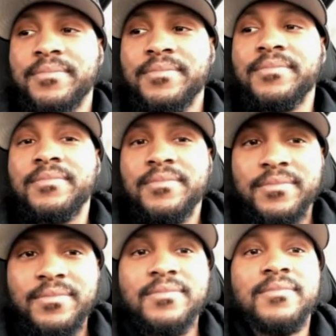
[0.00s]
So you
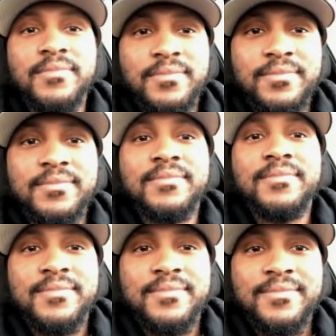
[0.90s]
fit in my
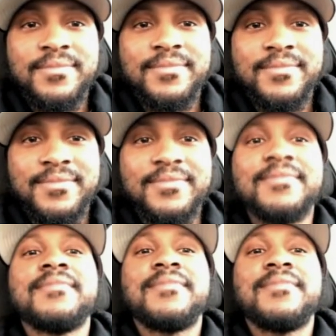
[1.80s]
theory. Hey.